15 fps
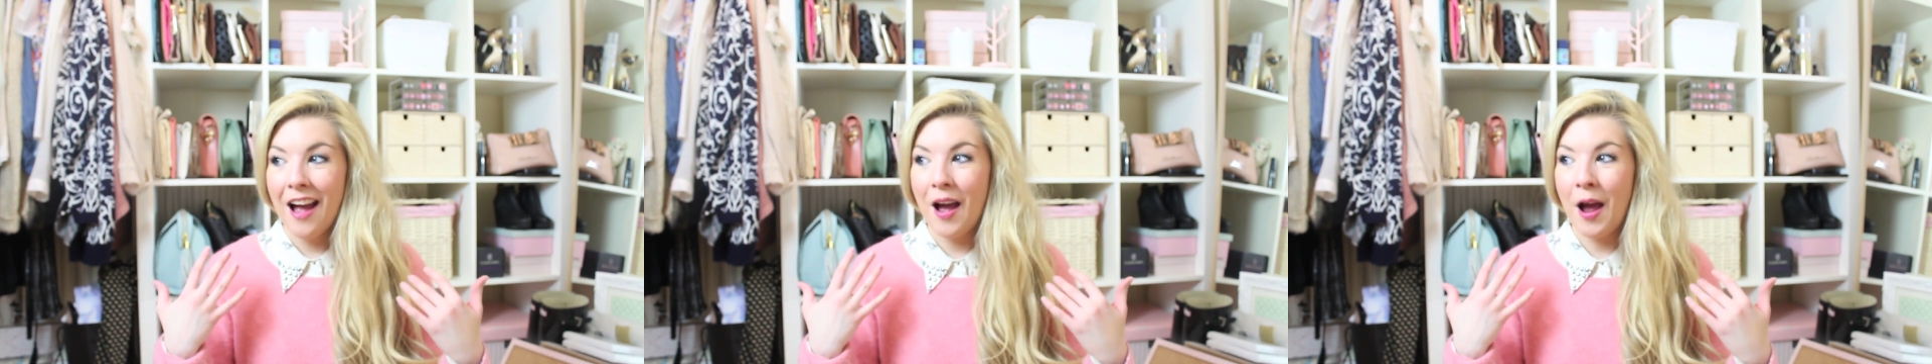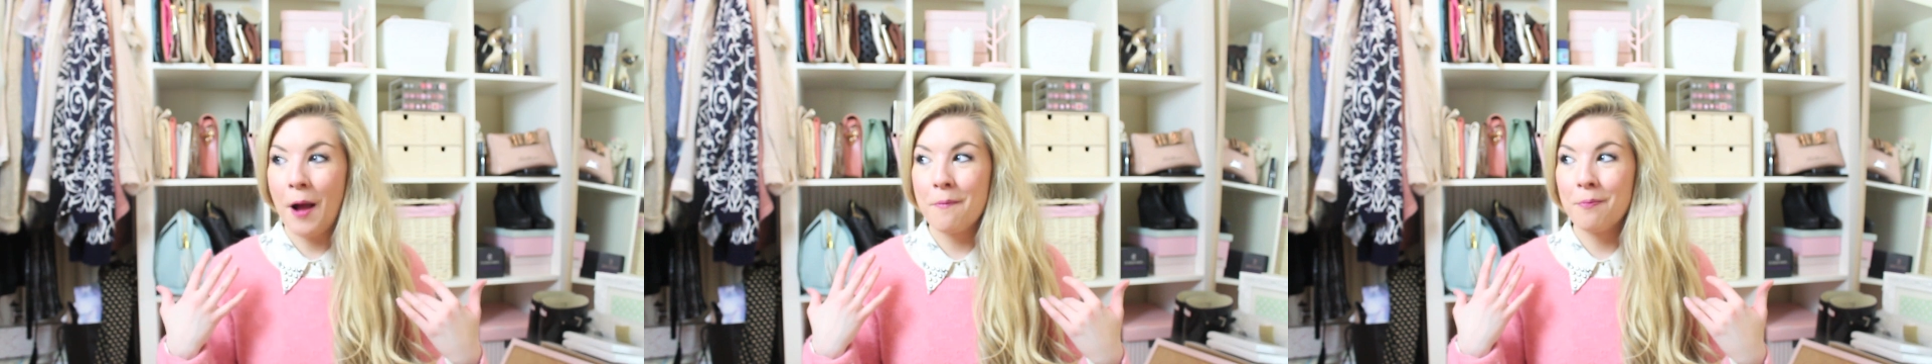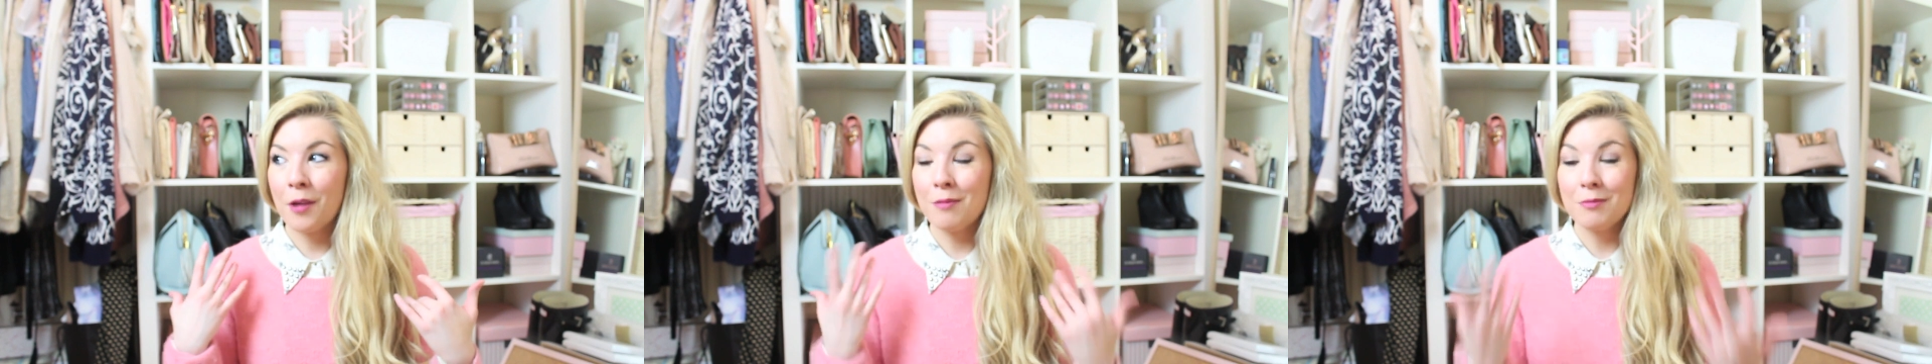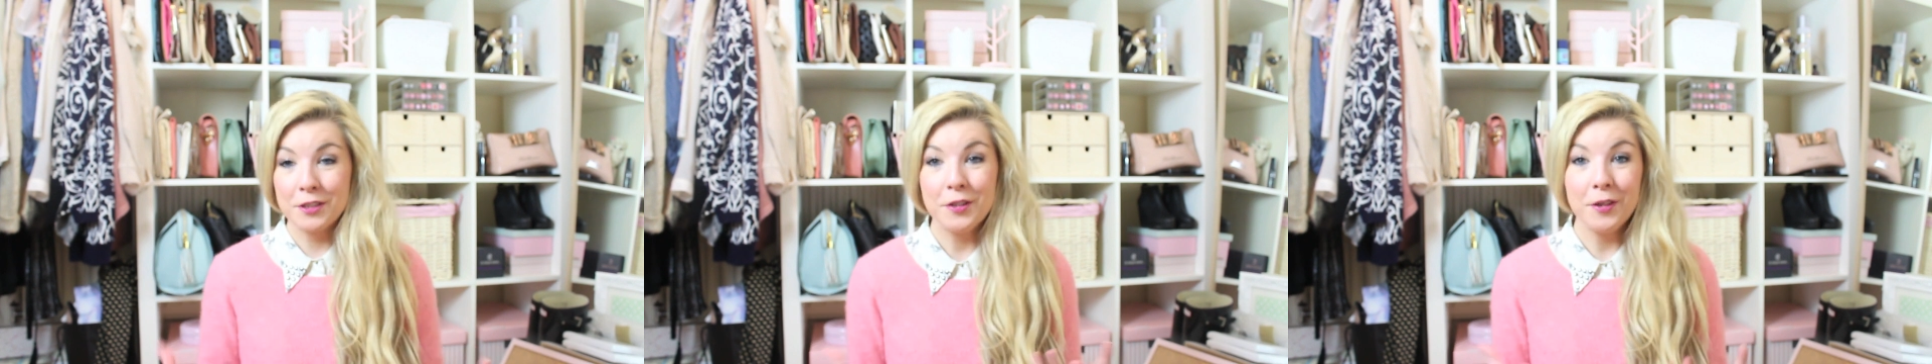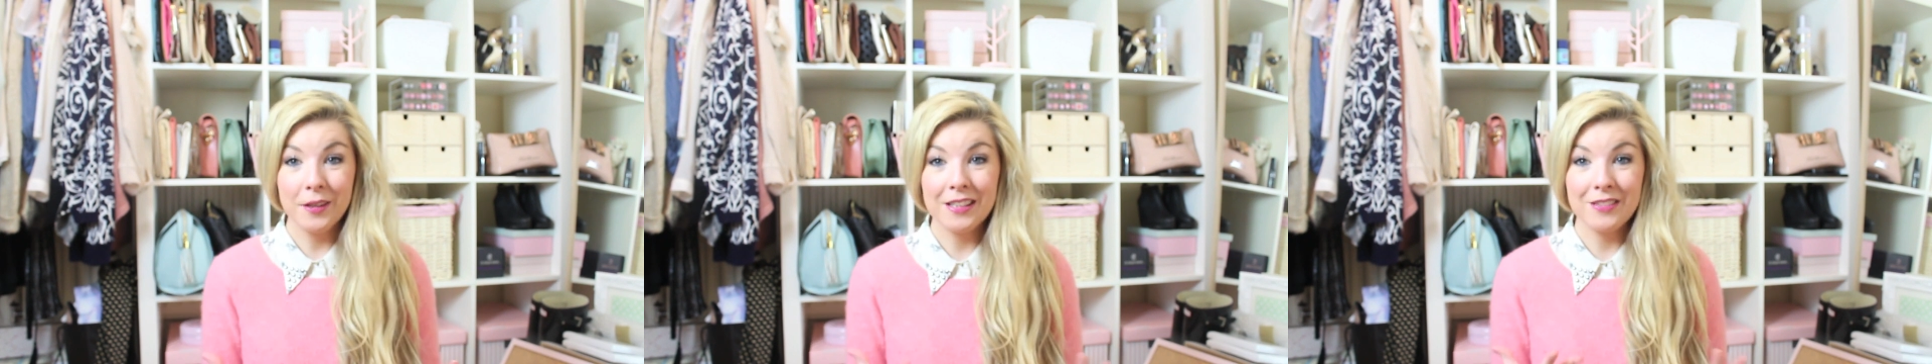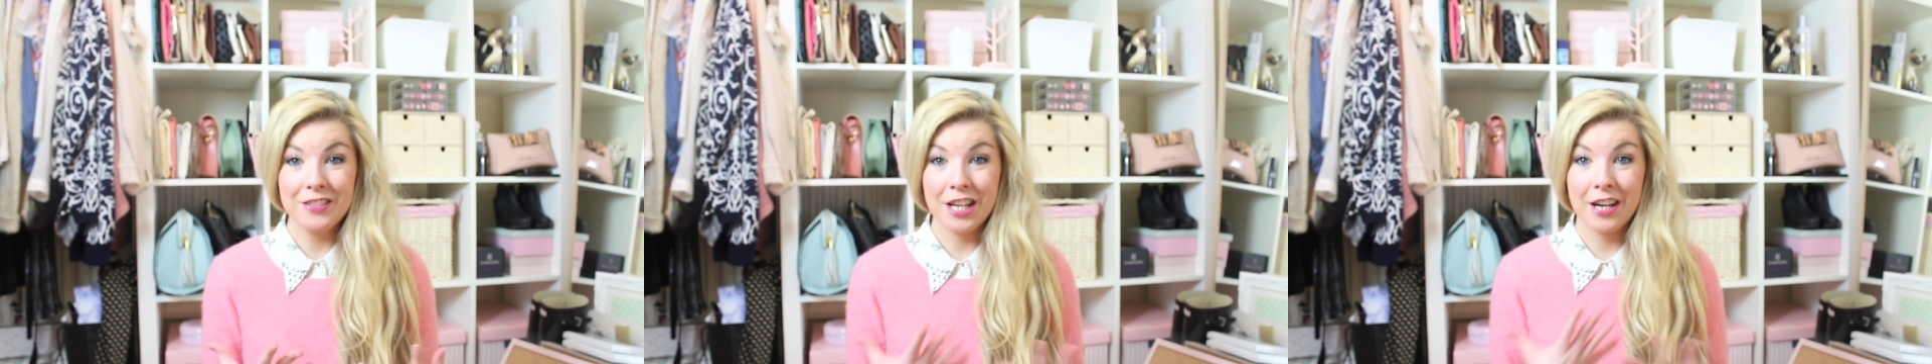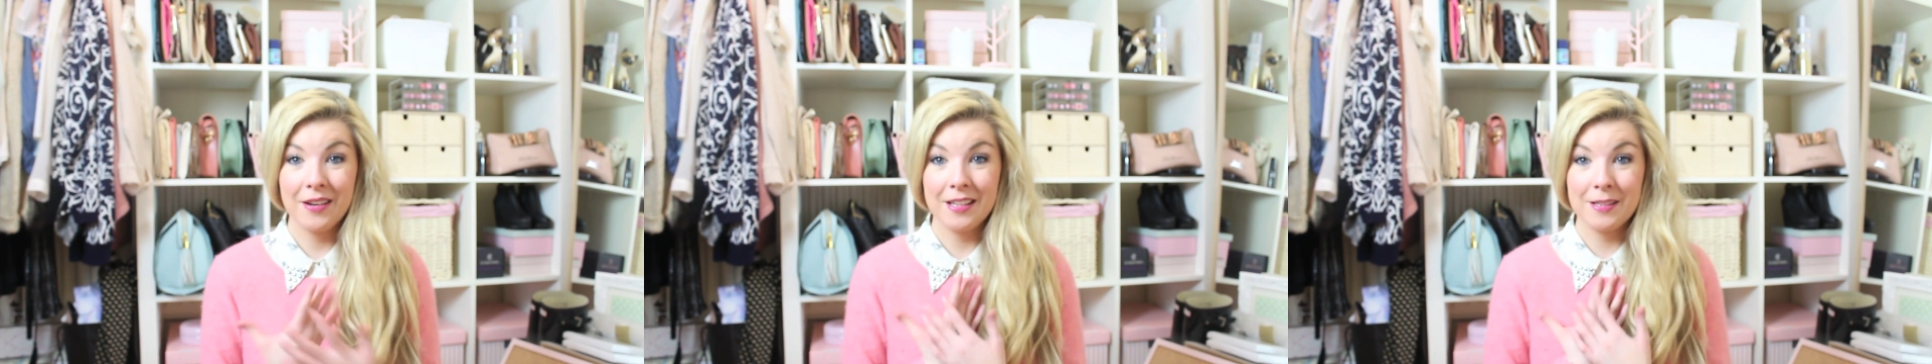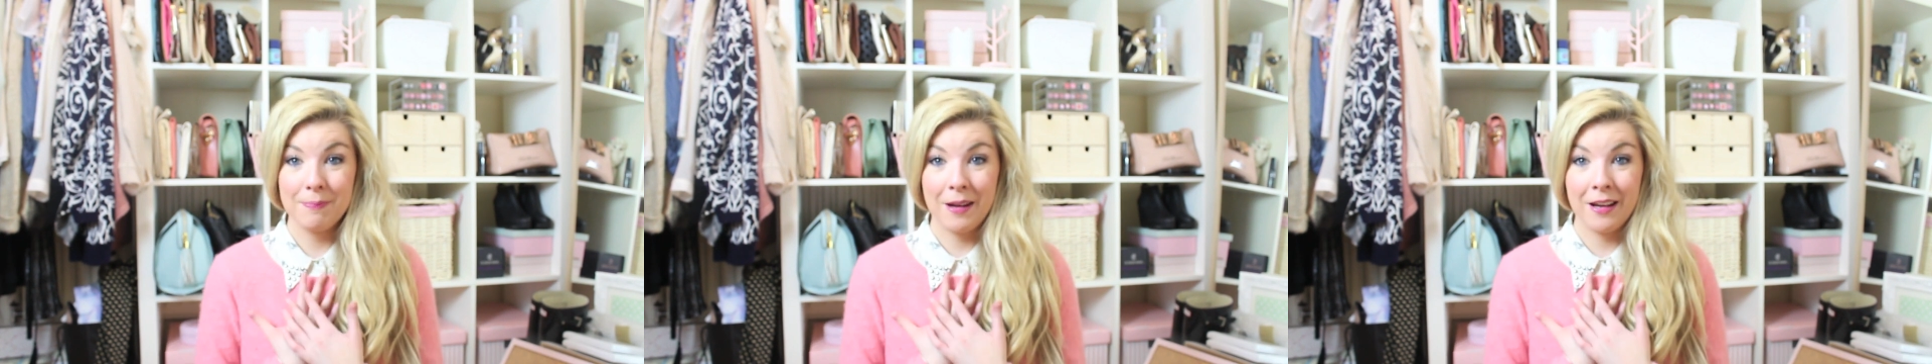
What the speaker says: I'm sure this video has